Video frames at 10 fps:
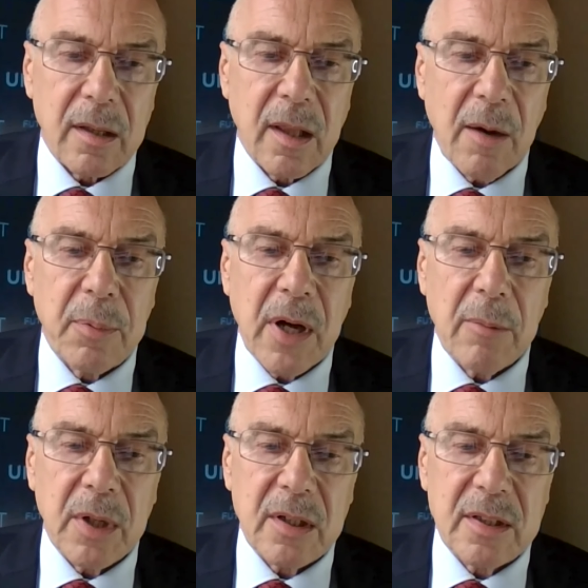The
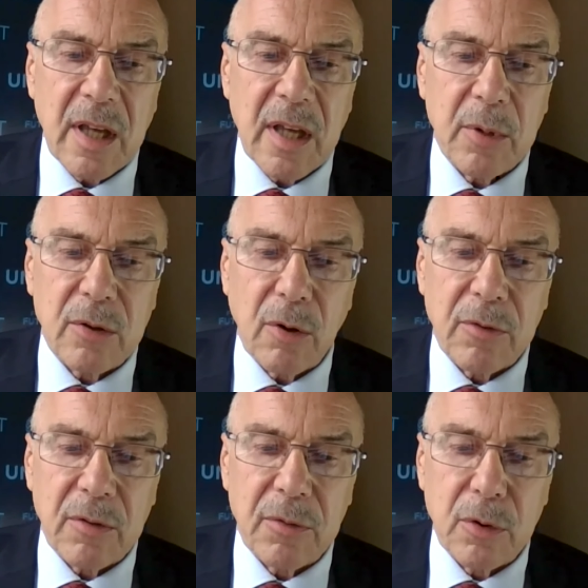upcoming Summit
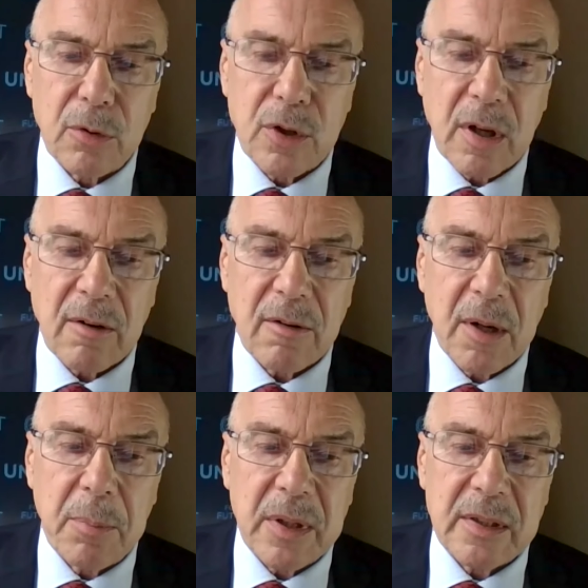of the Future
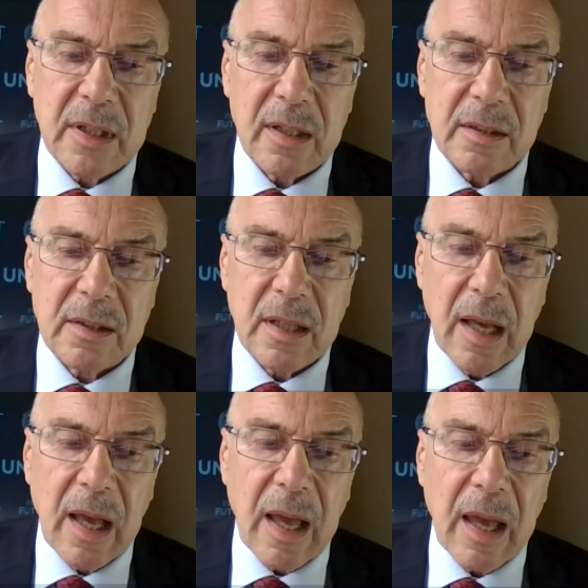represents
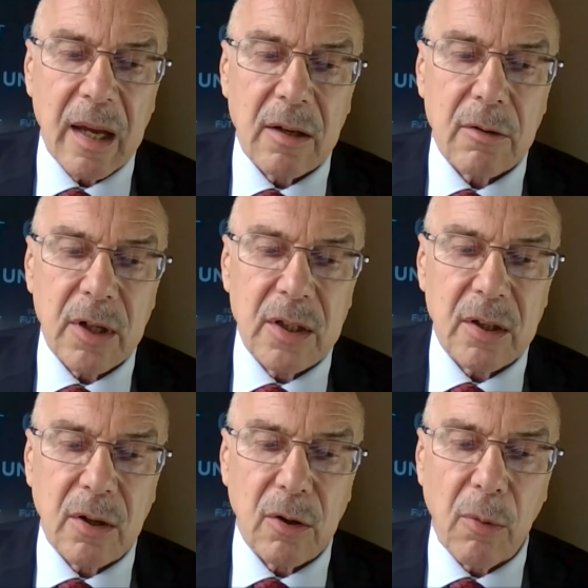a
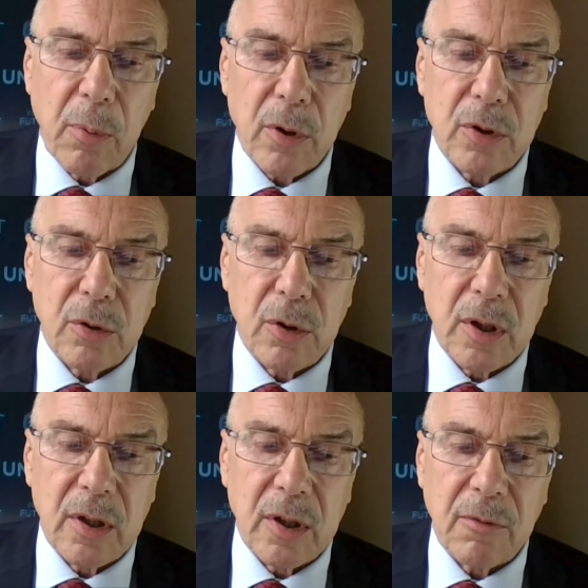critical
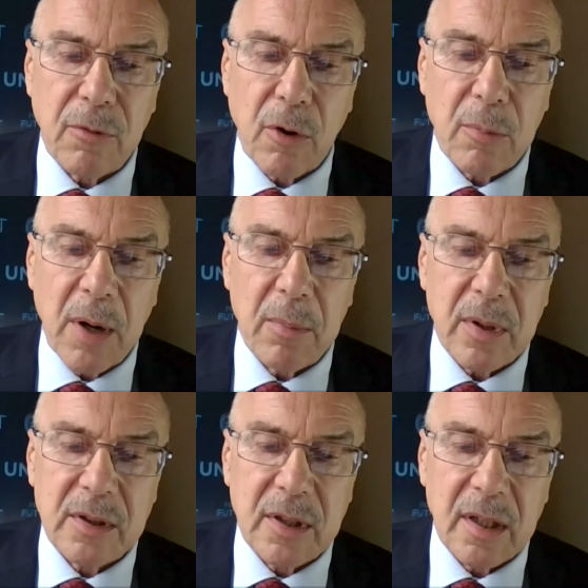opportunity for
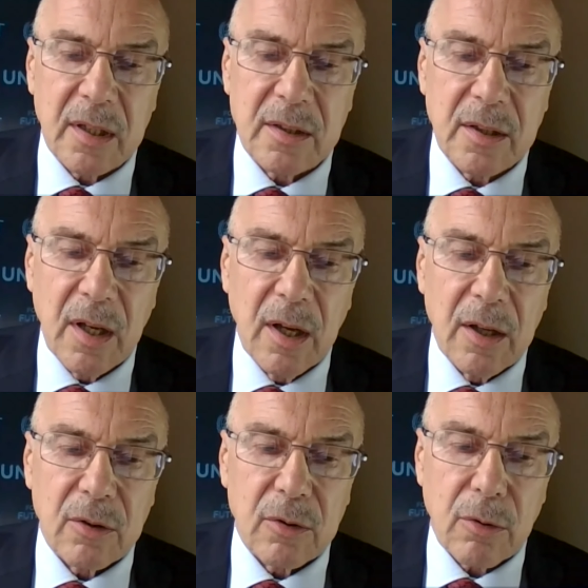member states
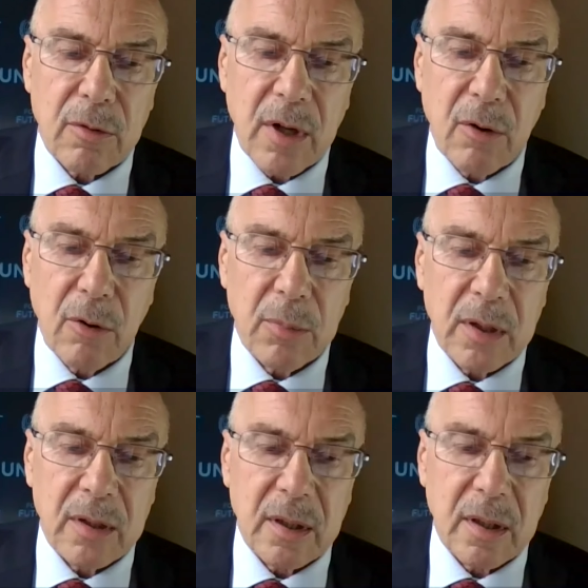to
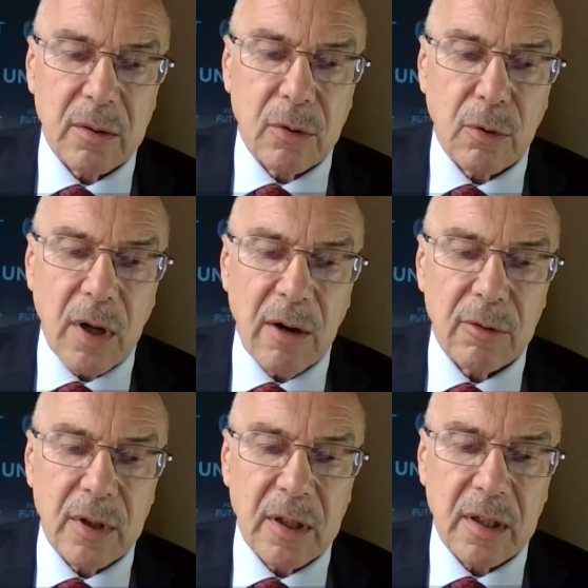recommit to
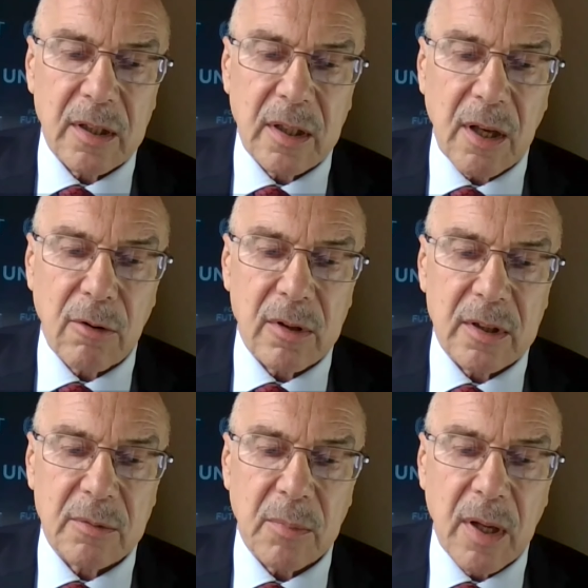countering
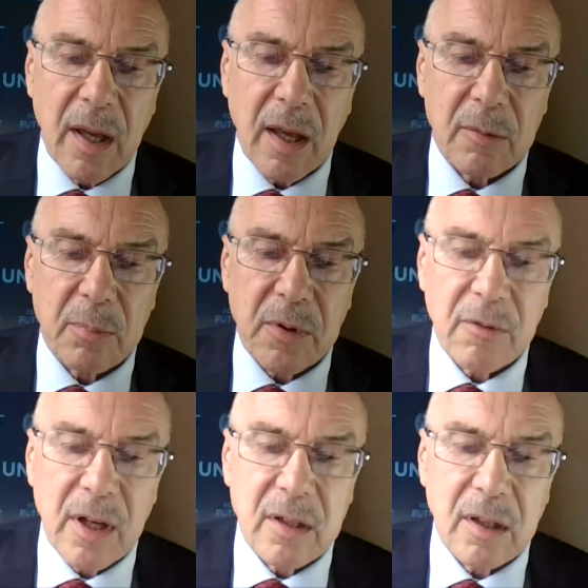terrorism and
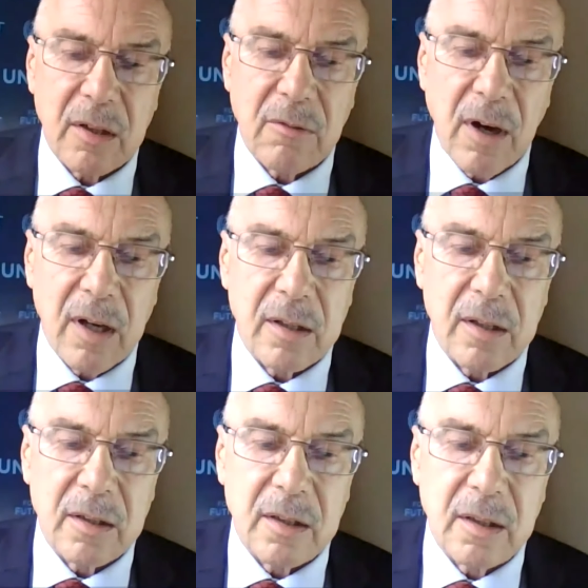preventing
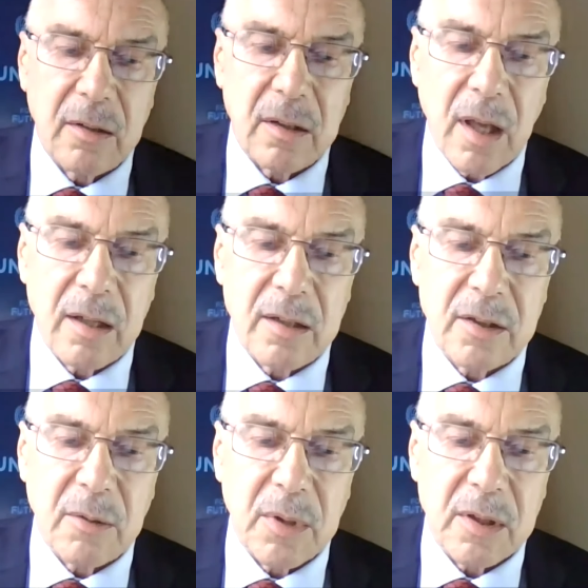violent
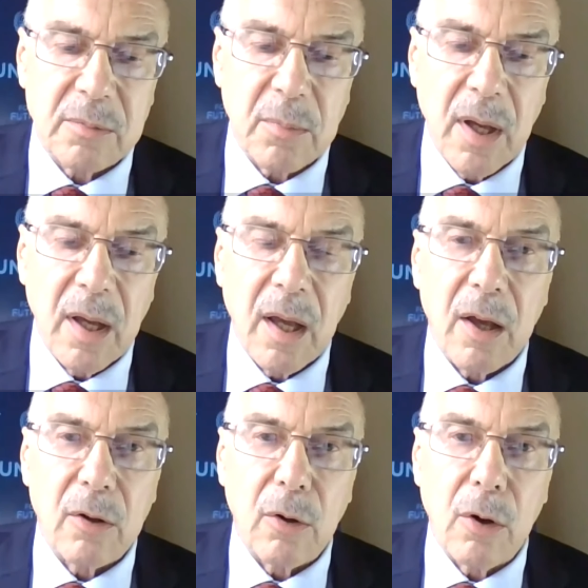extremism
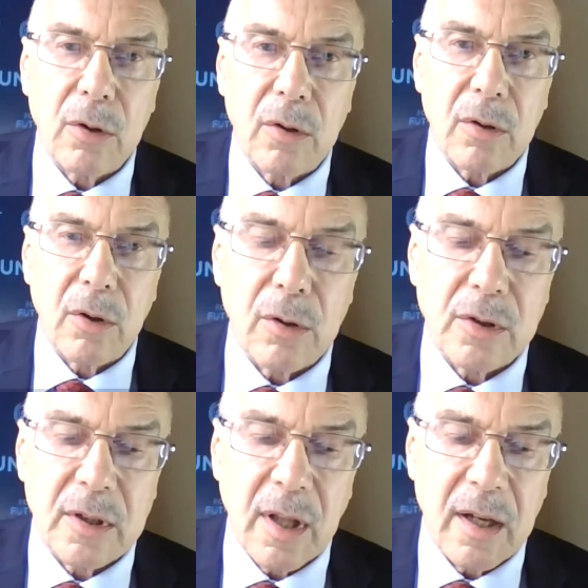along
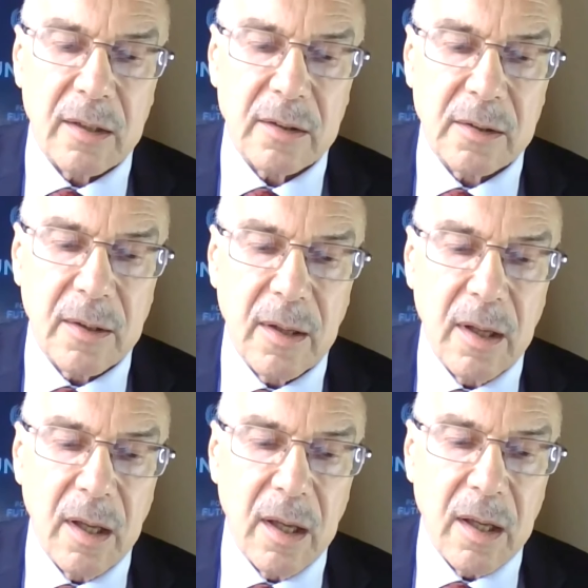those lines.
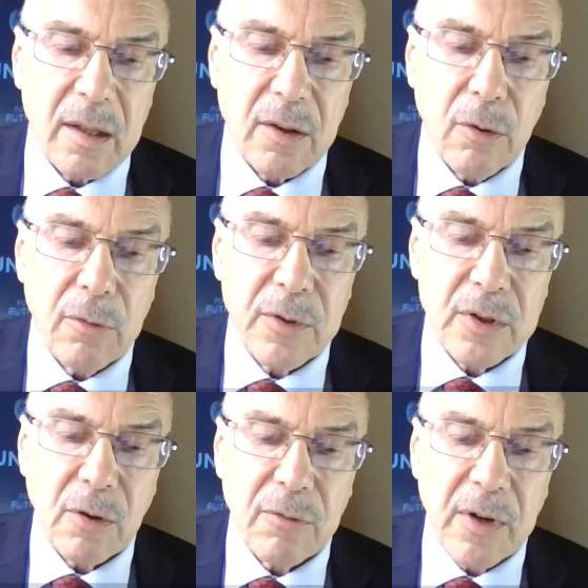The
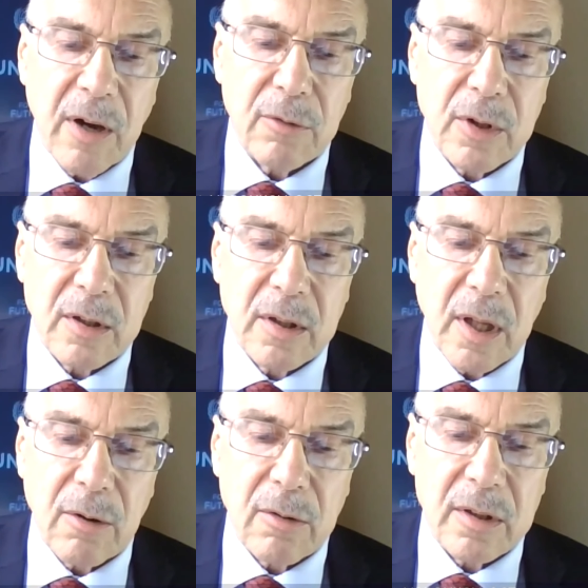Office of
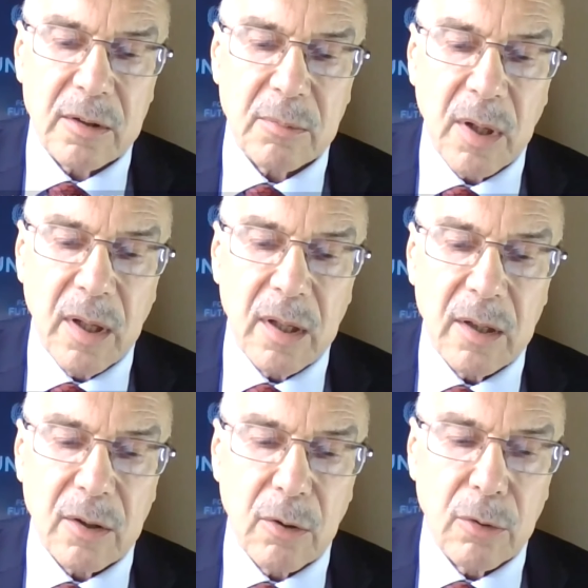Counterterrorism,
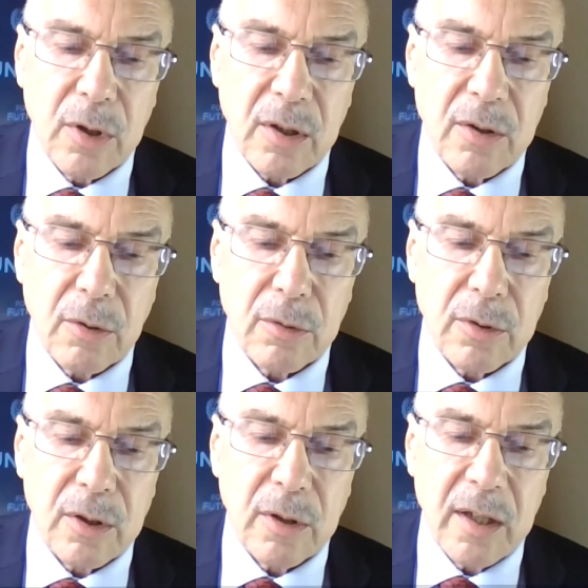including through
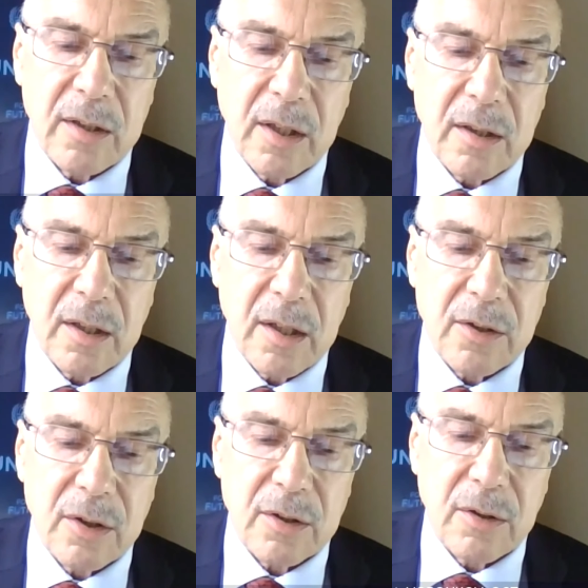the United
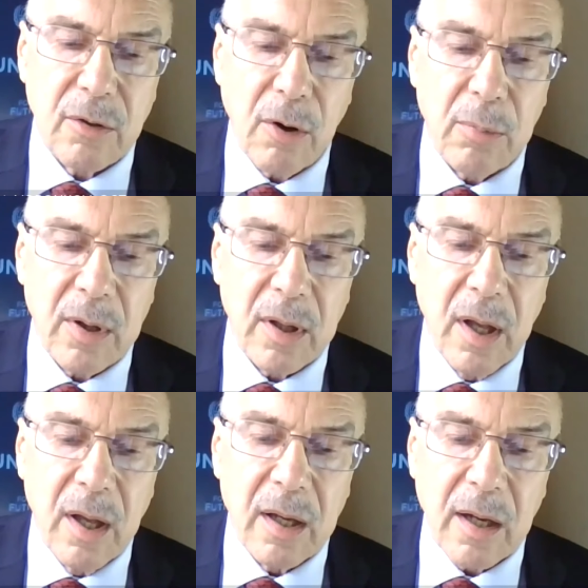Nations Global
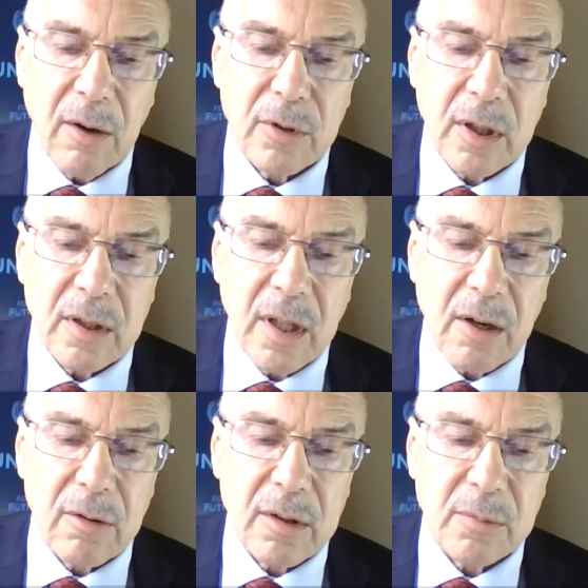
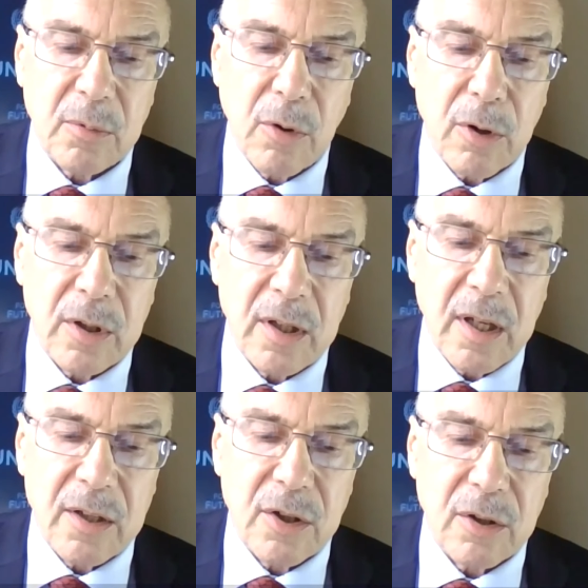Counterterrorism
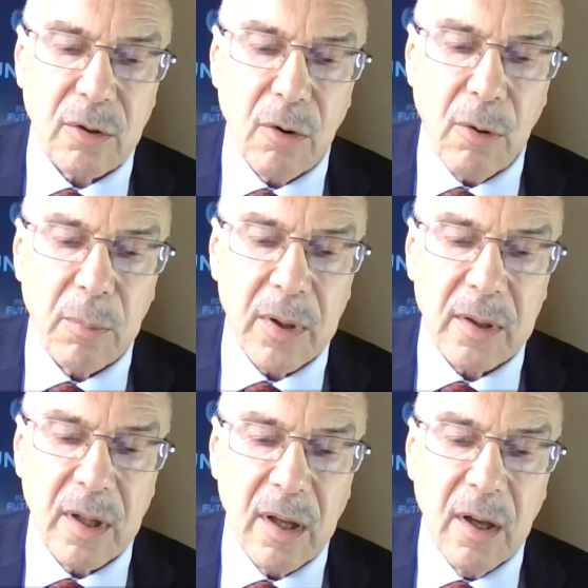Coordination Compact,